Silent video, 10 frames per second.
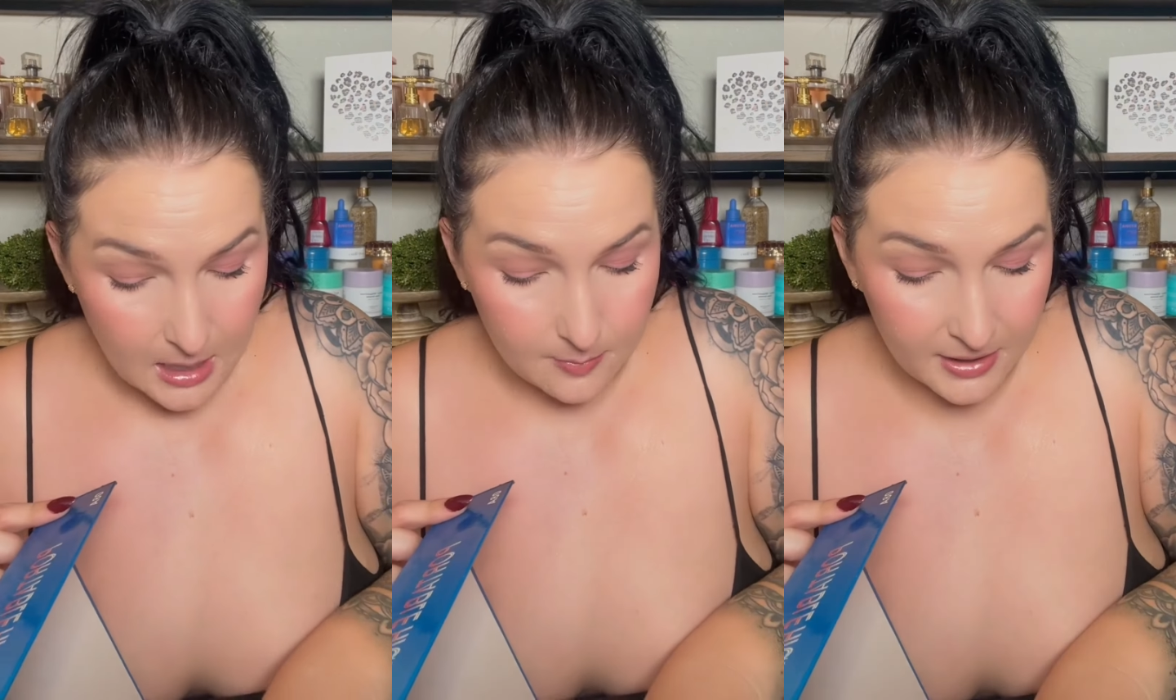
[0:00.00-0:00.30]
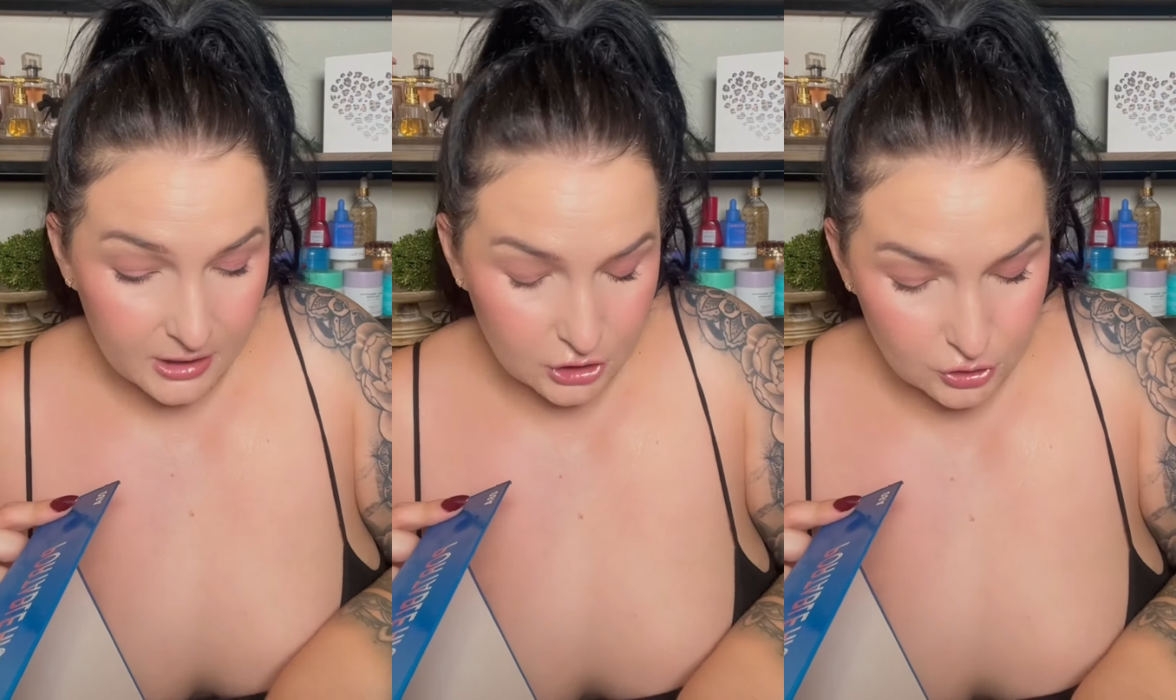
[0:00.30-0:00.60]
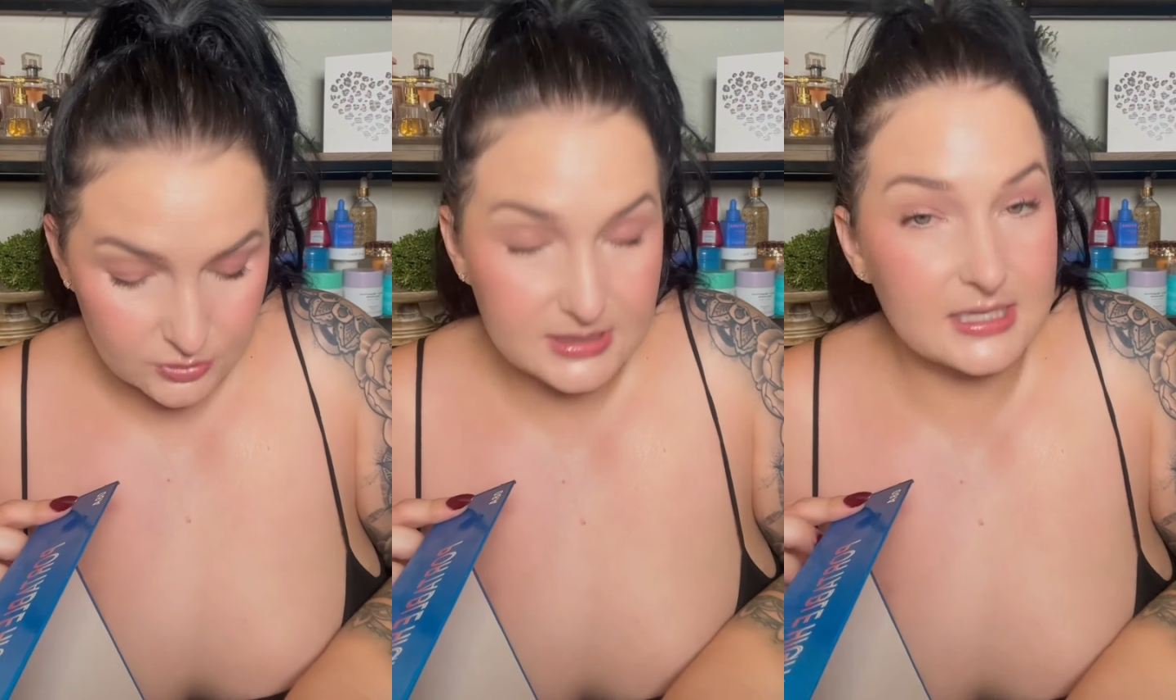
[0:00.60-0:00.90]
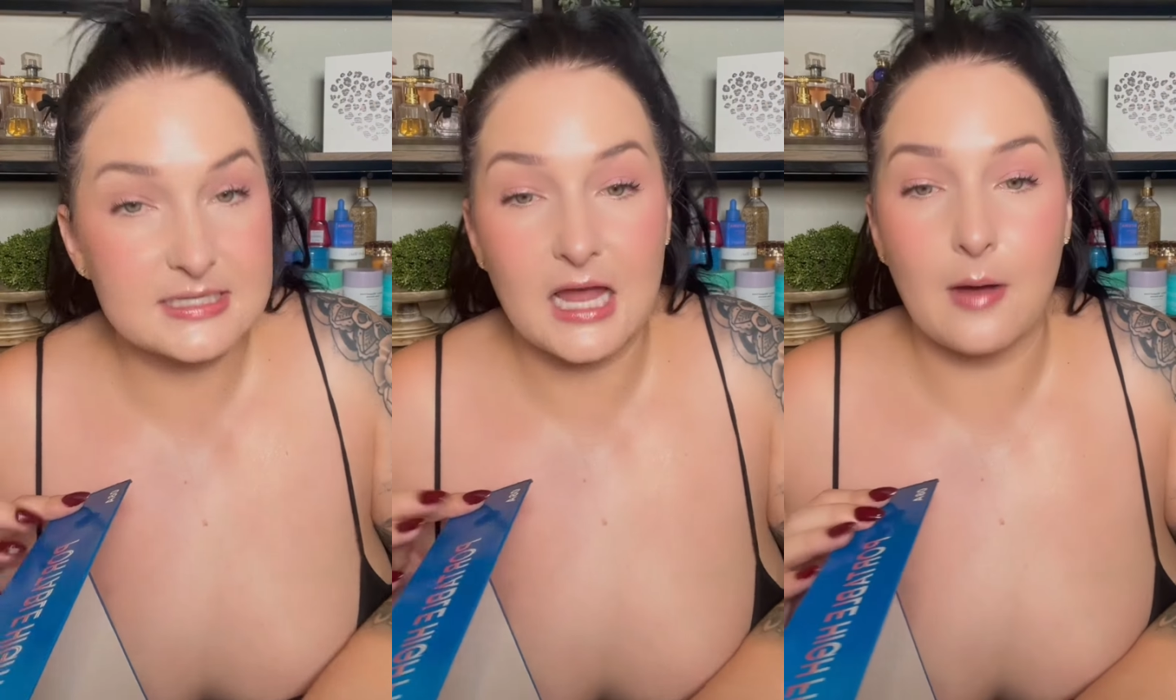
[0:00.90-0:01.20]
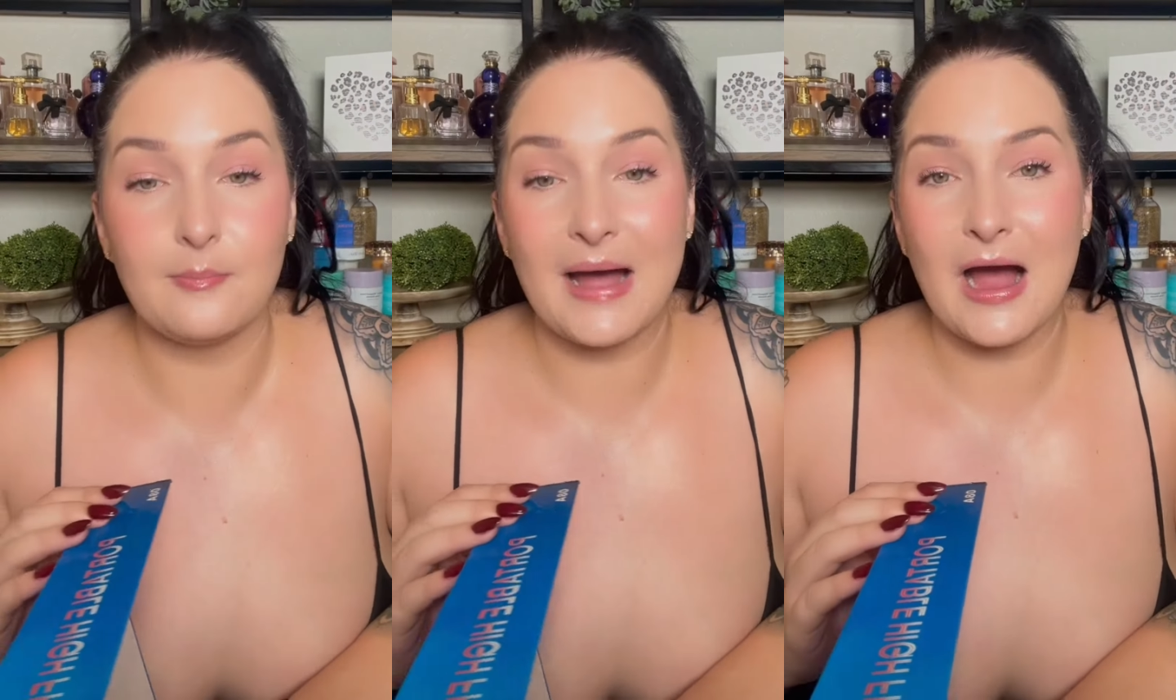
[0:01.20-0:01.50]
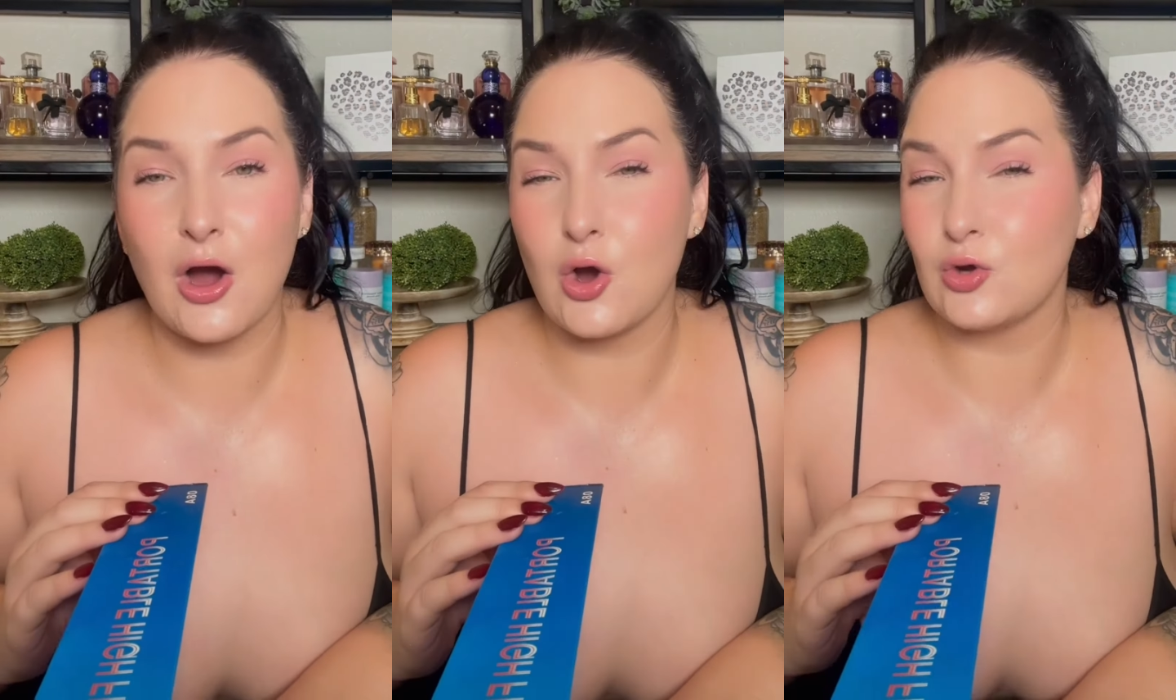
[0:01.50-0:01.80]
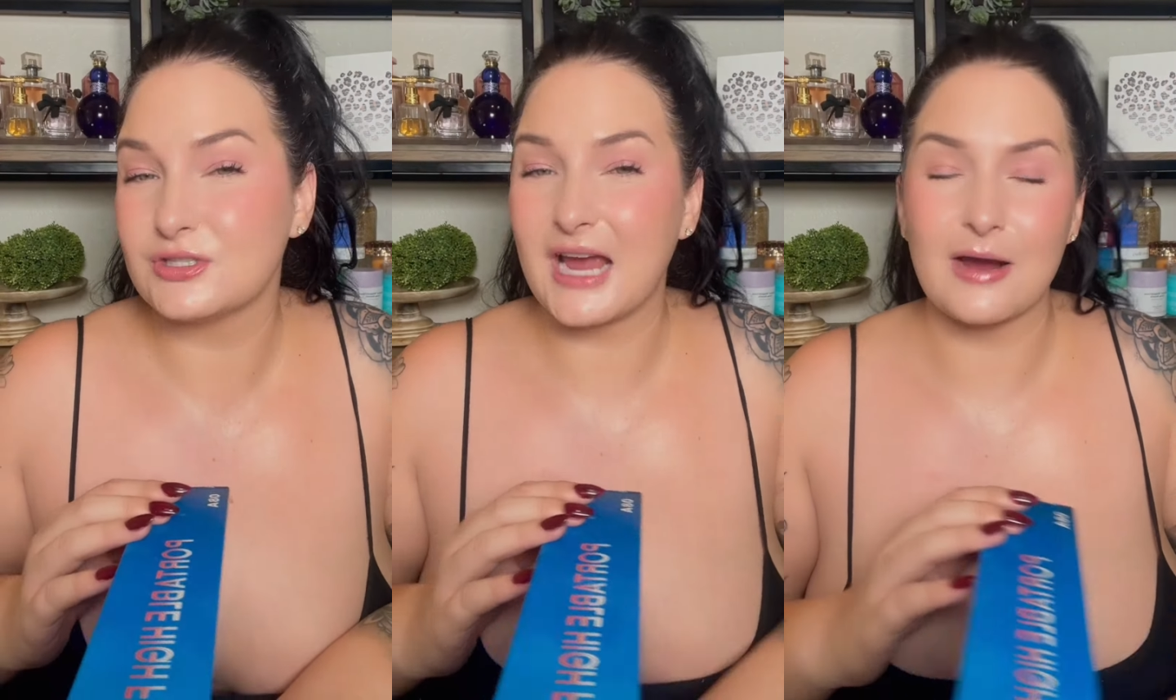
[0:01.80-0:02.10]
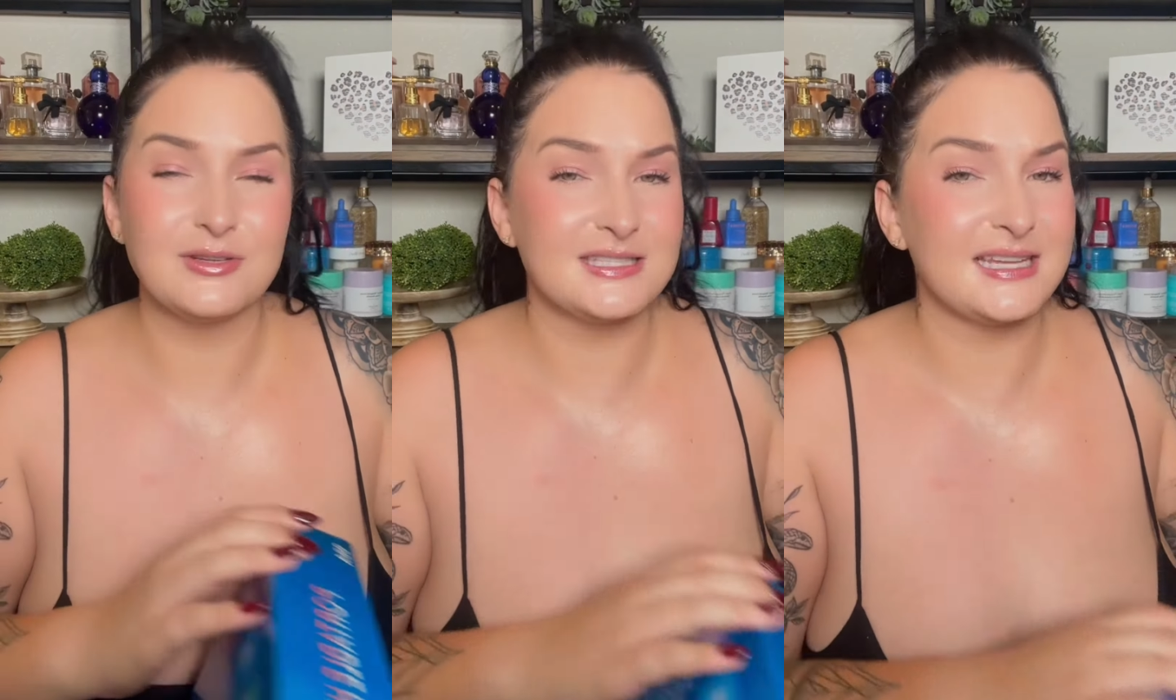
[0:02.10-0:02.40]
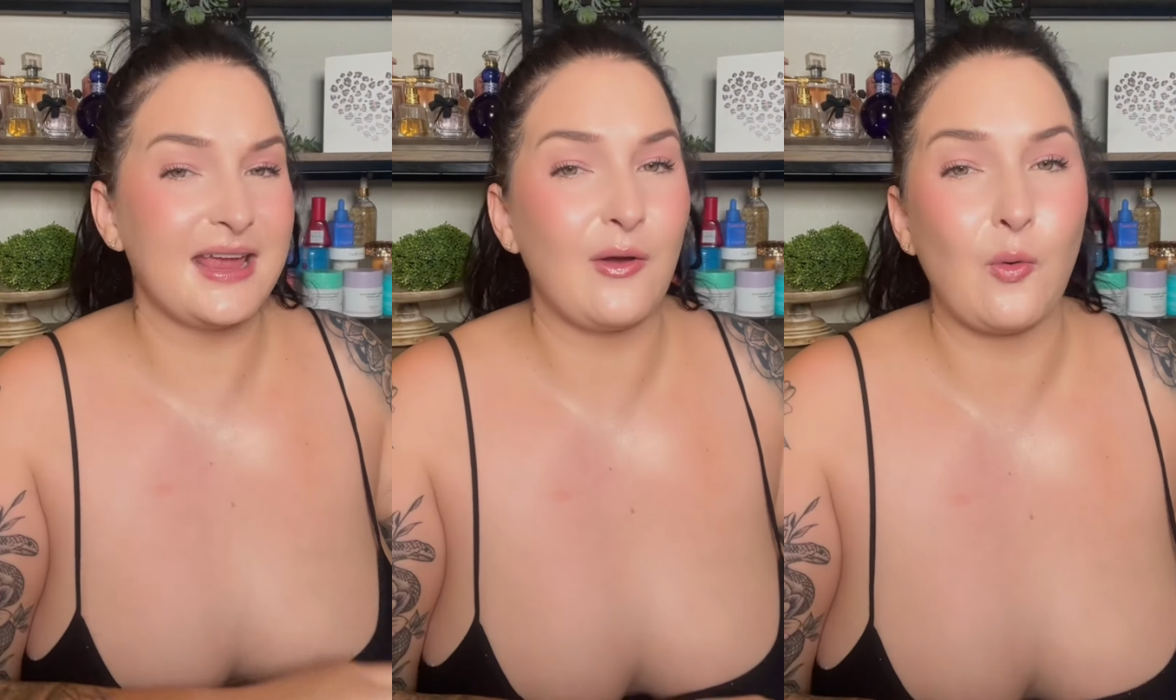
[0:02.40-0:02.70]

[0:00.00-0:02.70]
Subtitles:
but I use this about, I would say